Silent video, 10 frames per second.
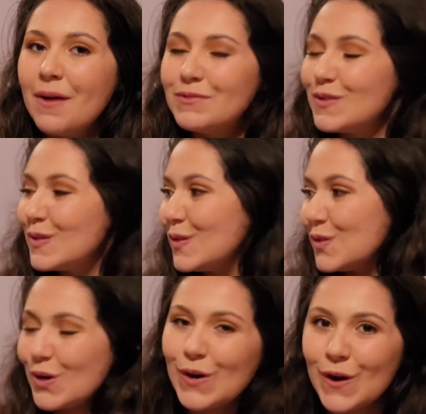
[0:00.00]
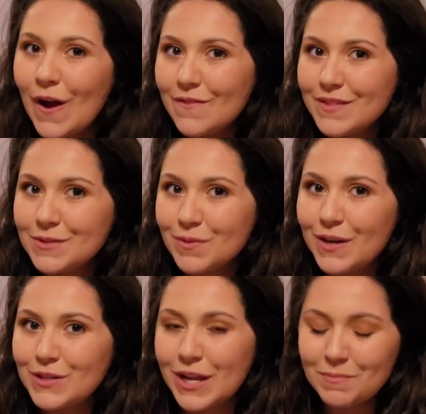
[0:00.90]
to start off this
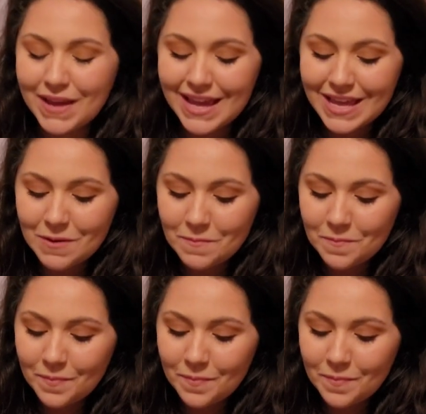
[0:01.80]
project pan.